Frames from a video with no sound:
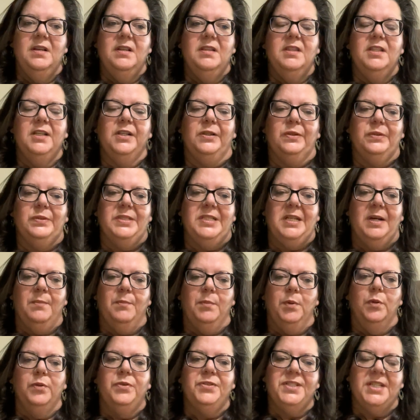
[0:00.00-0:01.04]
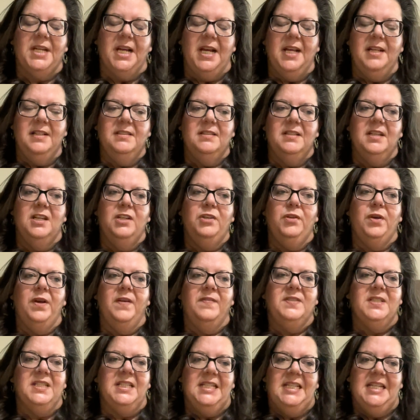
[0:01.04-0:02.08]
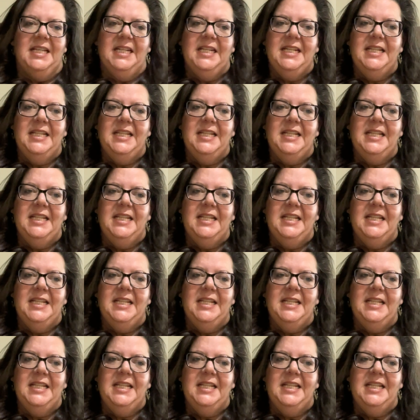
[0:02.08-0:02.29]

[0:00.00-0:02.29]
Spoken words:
that goes down both sides, and you have to get